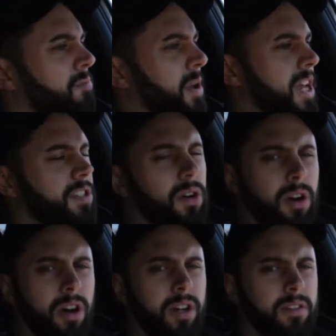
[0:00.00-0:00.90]
based
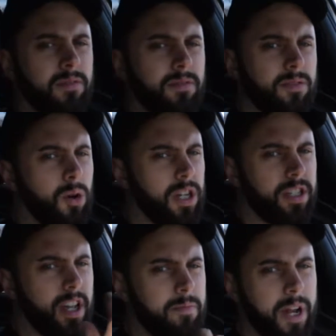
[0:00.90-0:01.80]
on
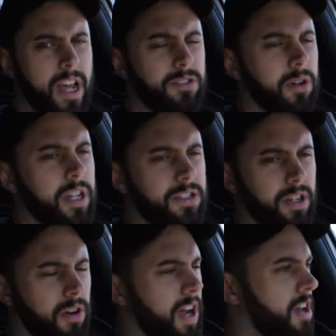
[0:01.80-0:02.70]
questions I've been asked on
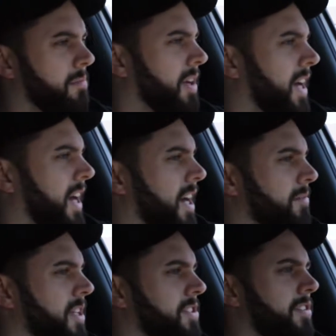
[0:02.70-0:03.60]
Instagram.
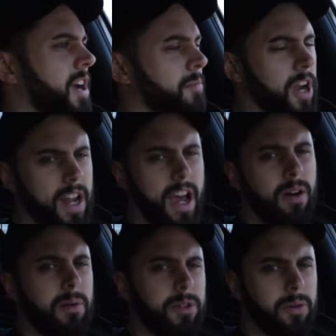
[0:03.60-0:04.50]
Instagram right
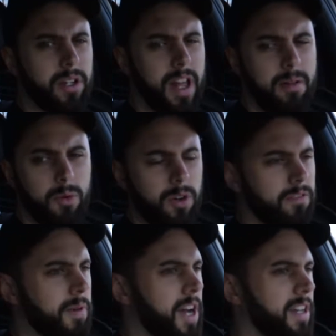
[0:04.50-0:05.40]
now, I'm doing a lot more
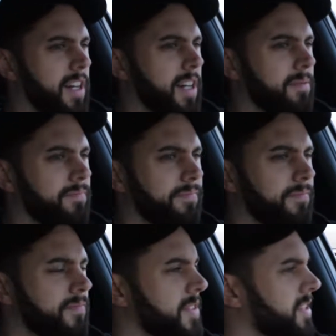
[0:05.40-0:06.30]
of my
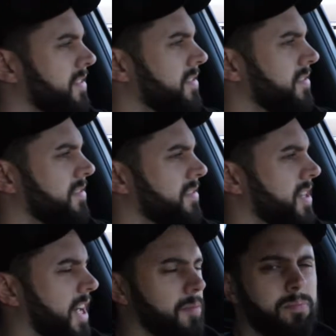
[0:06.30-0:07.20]

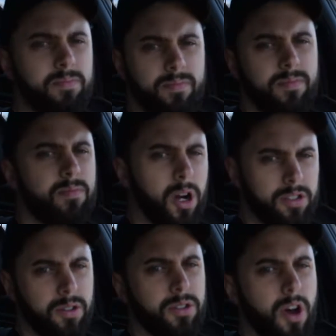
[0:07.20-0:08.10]
kind of
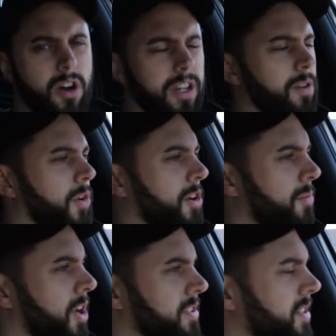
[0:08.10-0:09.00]
personal talking,
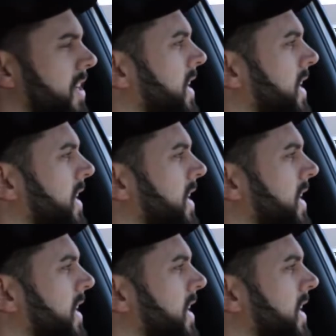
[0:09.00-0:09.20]
one-on-ones.